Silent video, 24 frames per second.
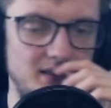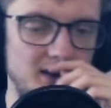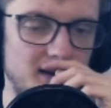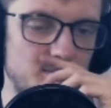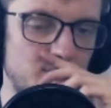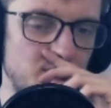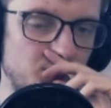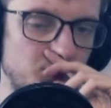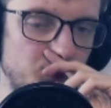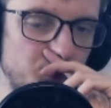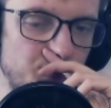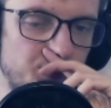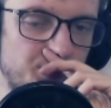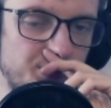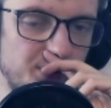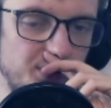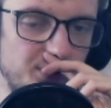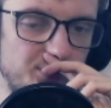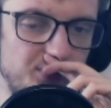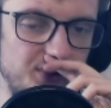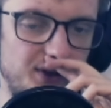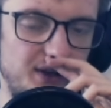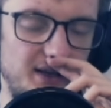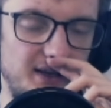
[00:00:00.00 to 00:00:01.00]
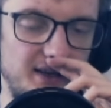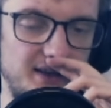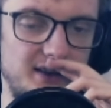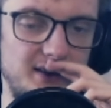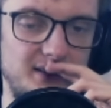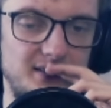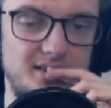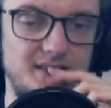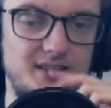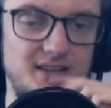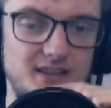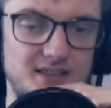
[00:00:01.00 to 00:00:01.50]
That would be probably like
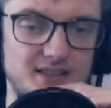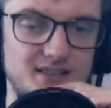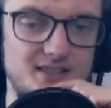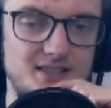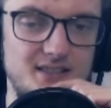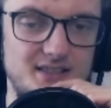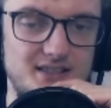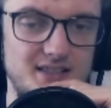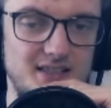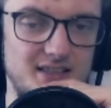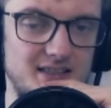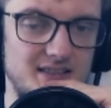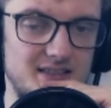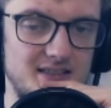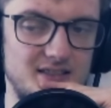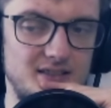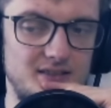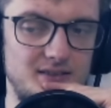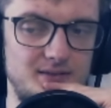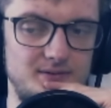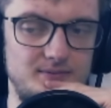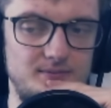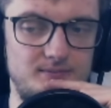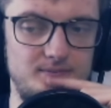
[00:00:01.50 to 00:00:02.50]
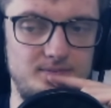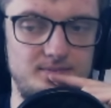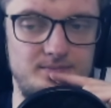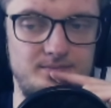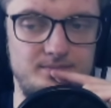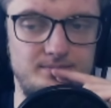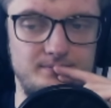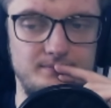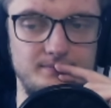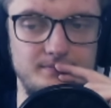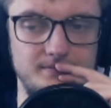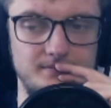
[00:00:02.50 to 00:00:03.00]
a TRC deck.
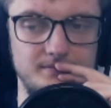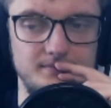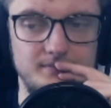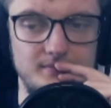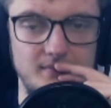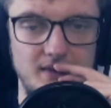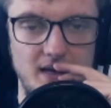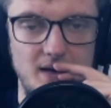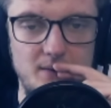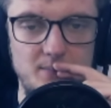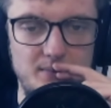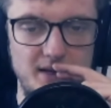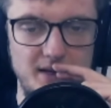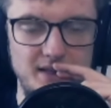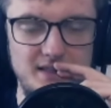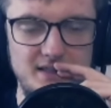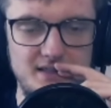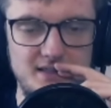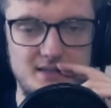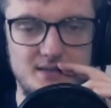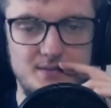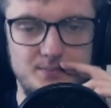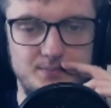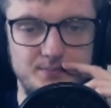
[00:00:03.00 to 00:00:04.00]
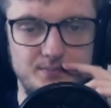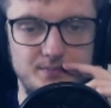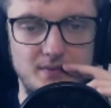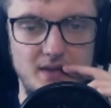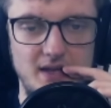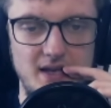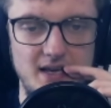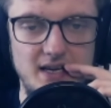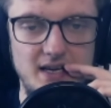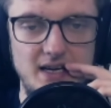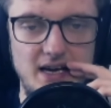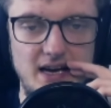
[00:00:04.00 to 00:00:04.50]
But it's
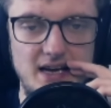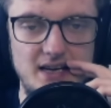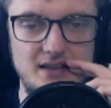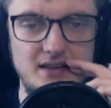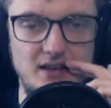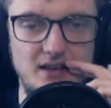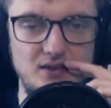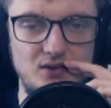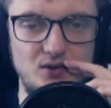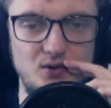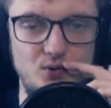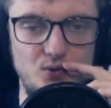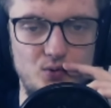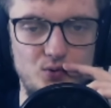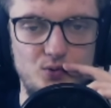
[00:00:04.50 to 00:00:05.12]
a card that